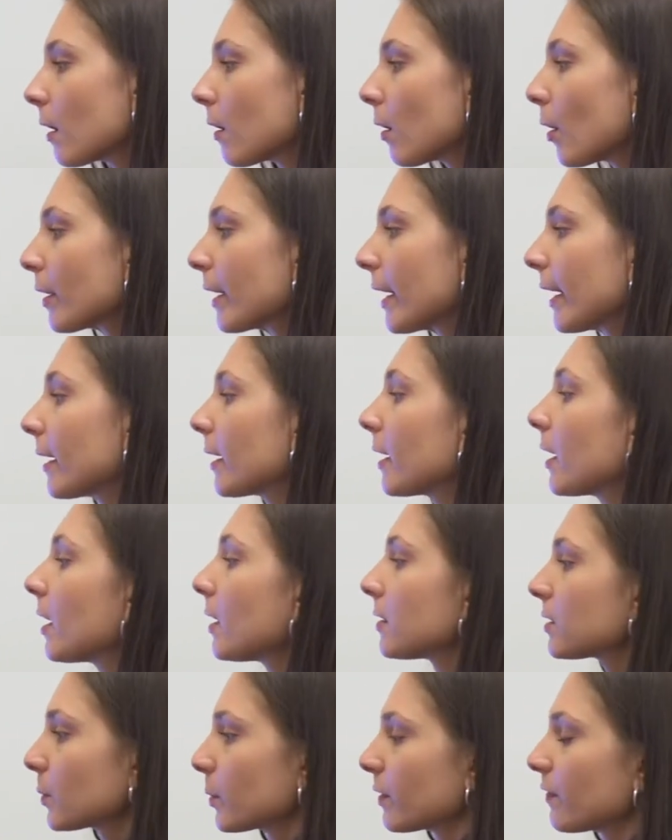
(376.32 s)
Okay,
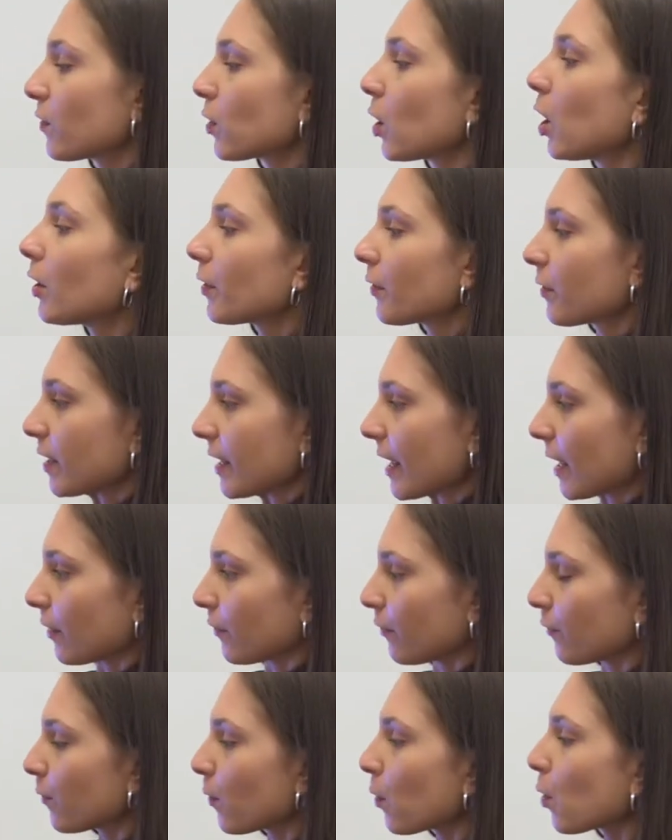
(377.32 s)
so we've got the
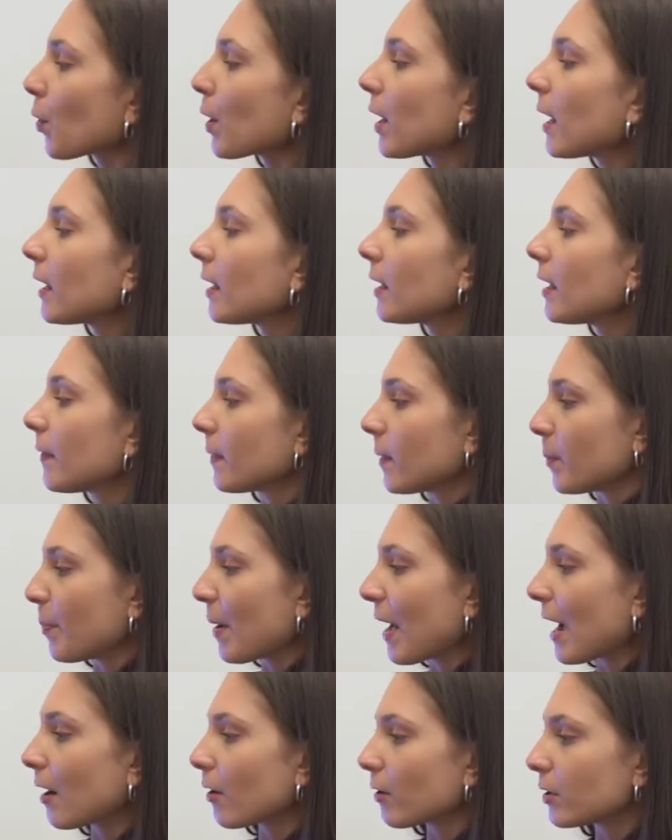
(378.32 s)
anaphora, the
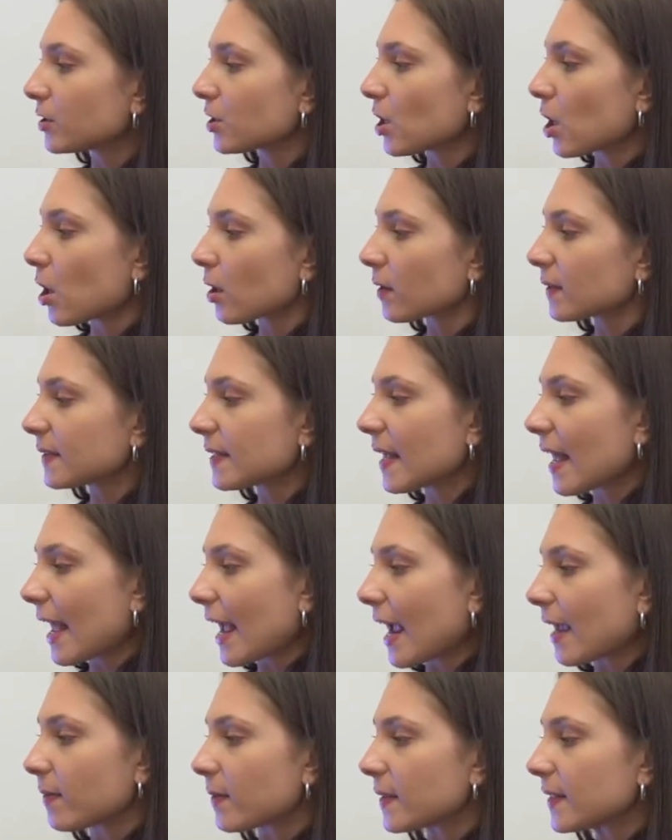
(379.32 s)
paradox,
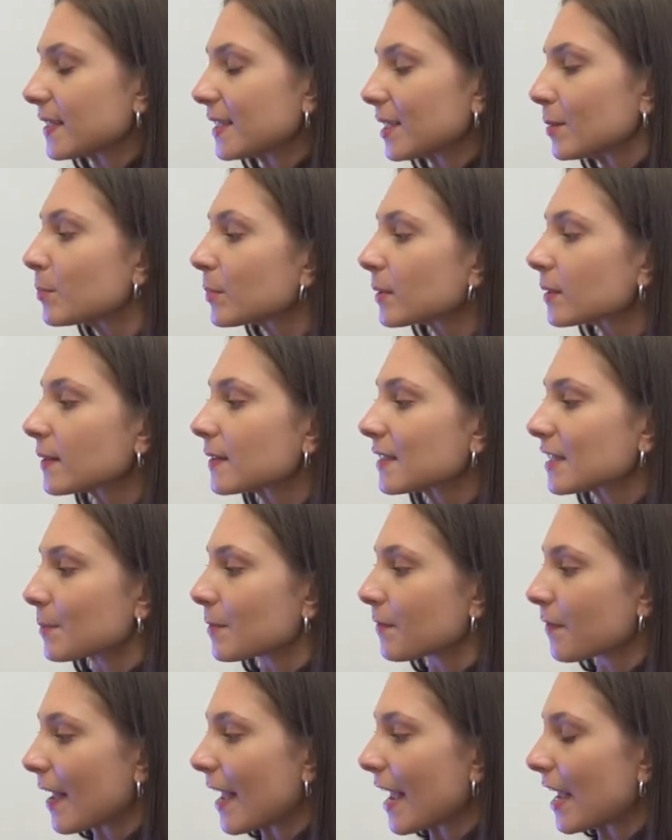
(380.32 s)
and the
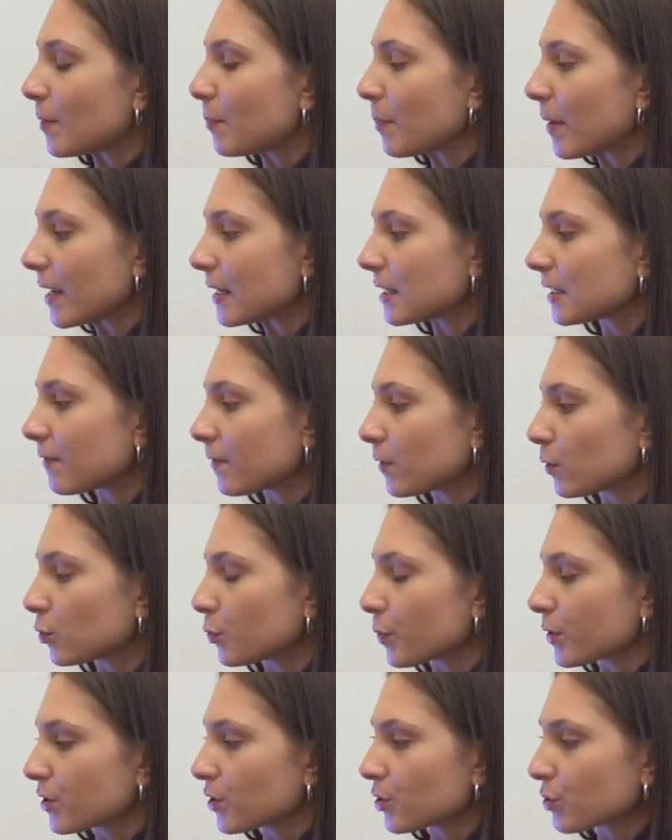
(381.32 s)
symbolism of a headpiece
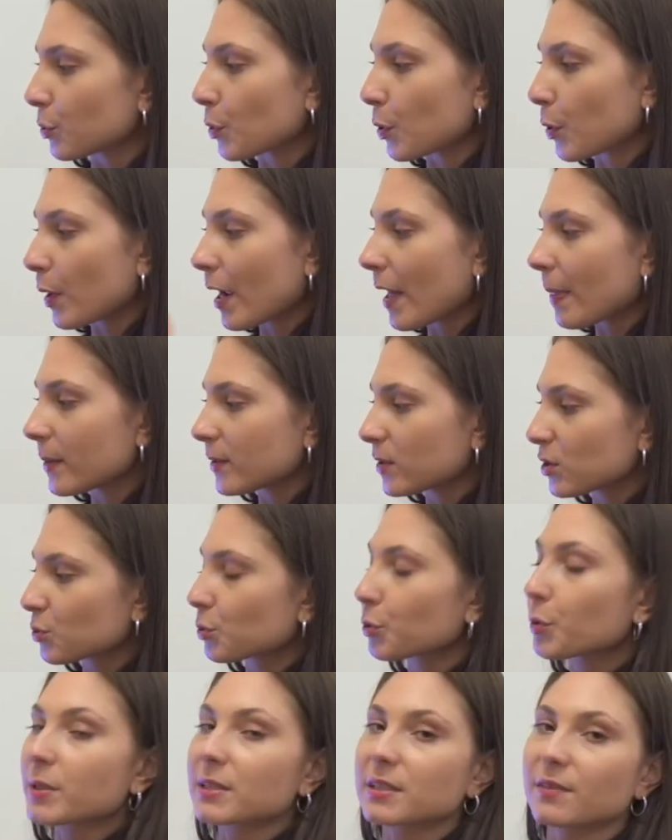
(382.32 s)
filled with straw. And the
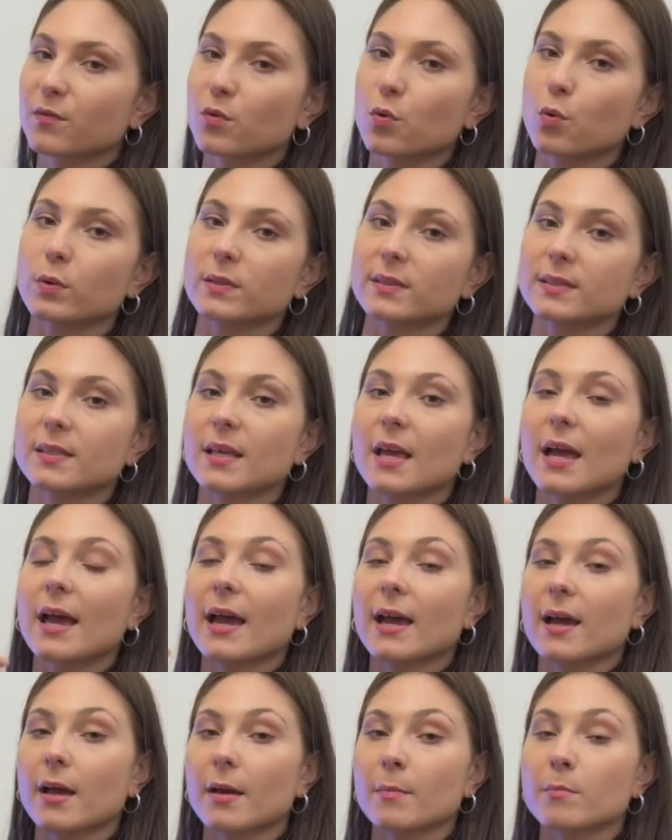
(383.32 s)
straw is, of course,
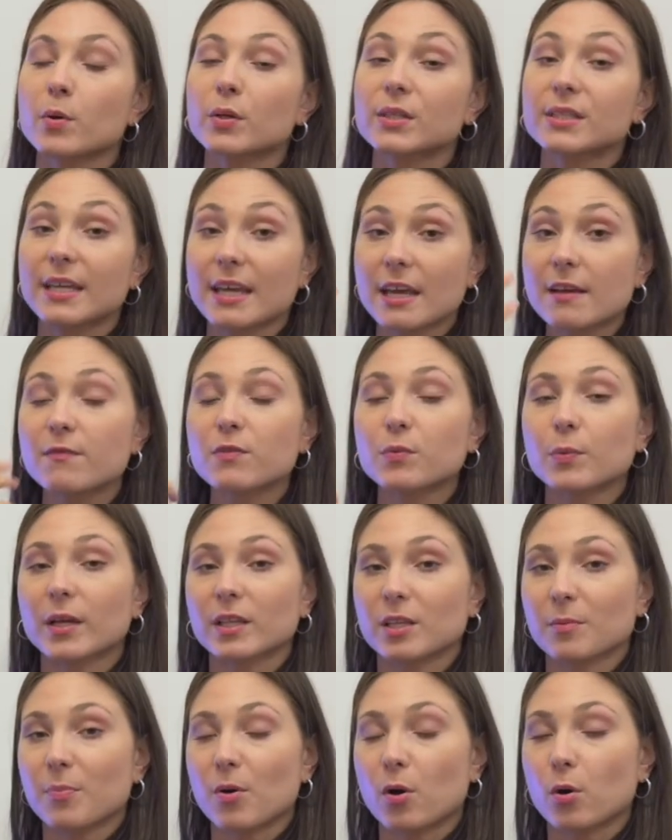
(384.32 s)
a motif
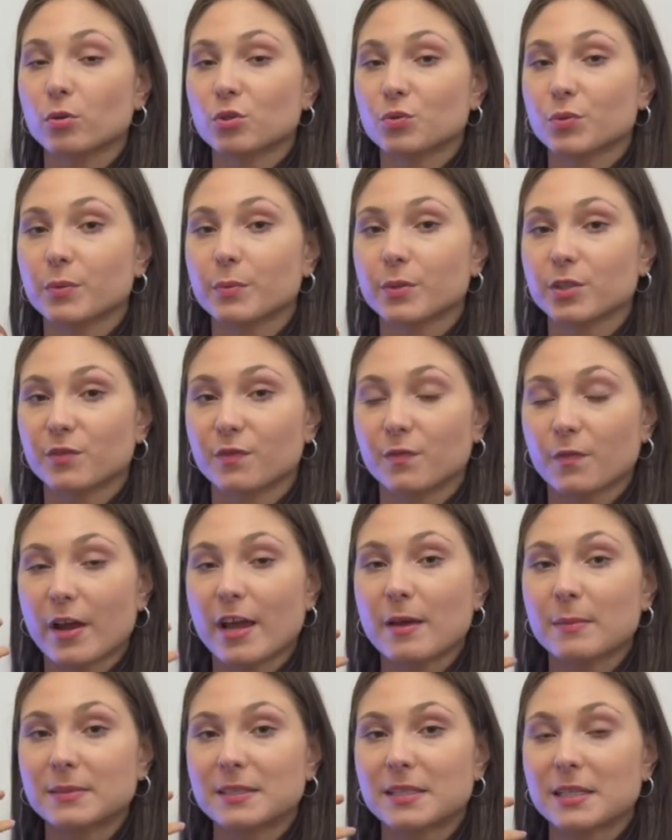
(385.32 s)
throughout the poetry which
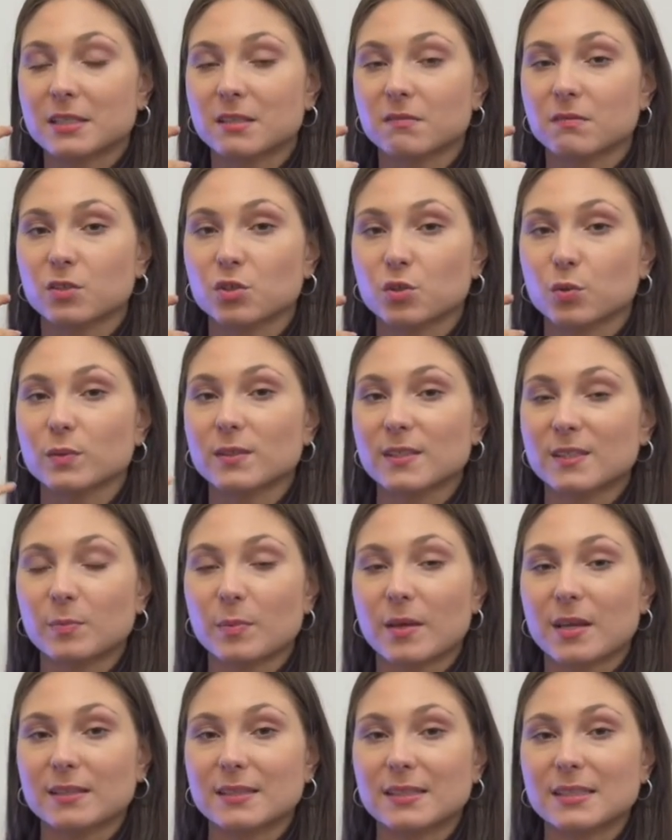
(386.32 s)
frames the individuals as
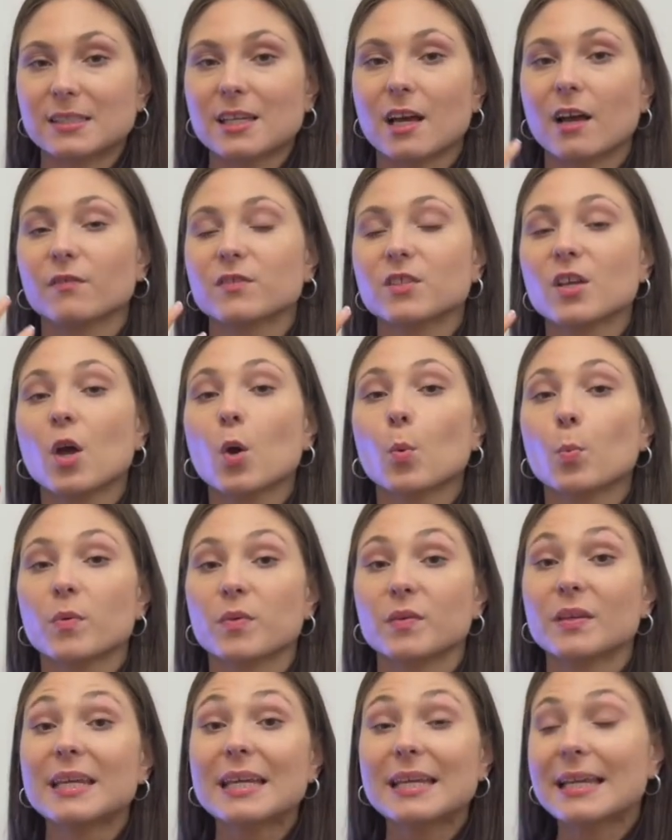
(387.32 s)
being stuffed
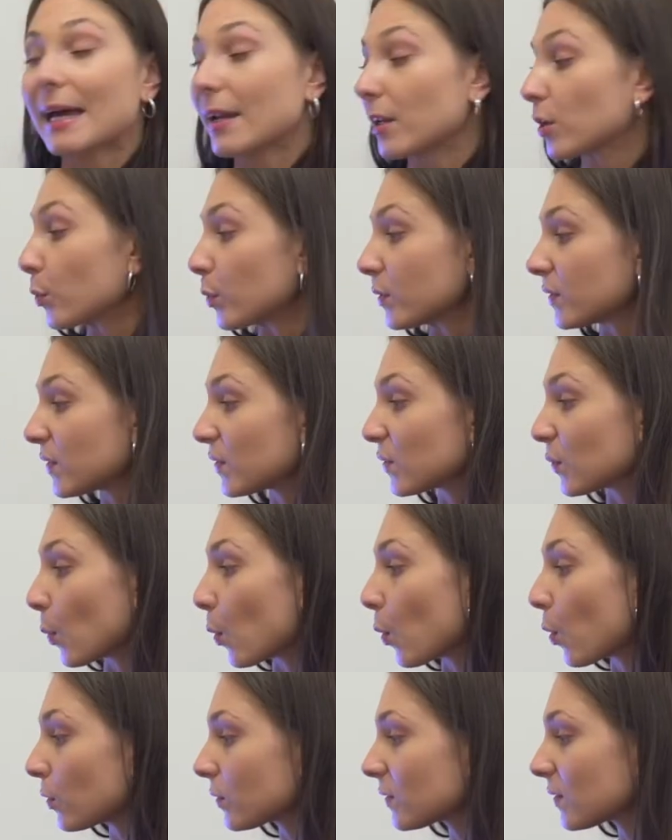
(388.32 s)
with an inadequate
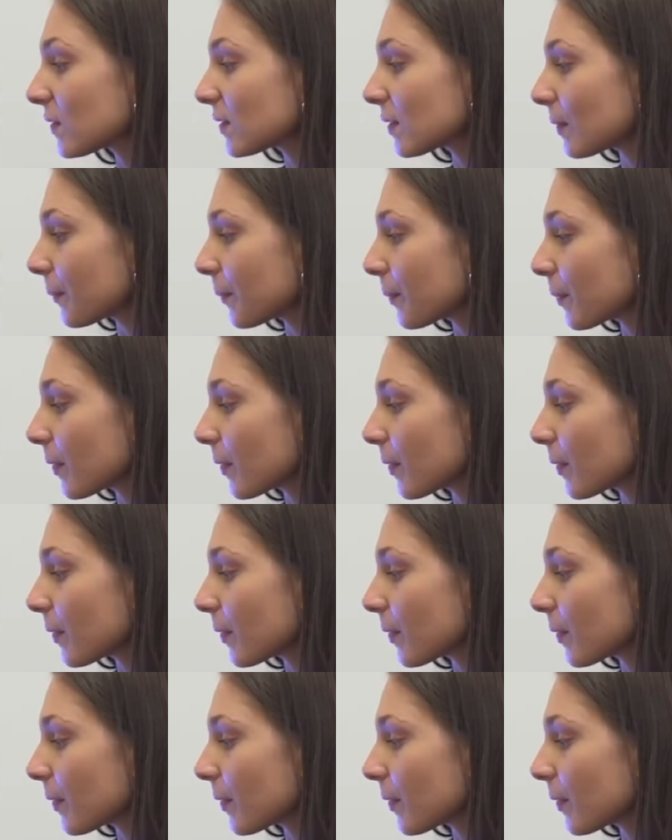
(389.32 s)
source.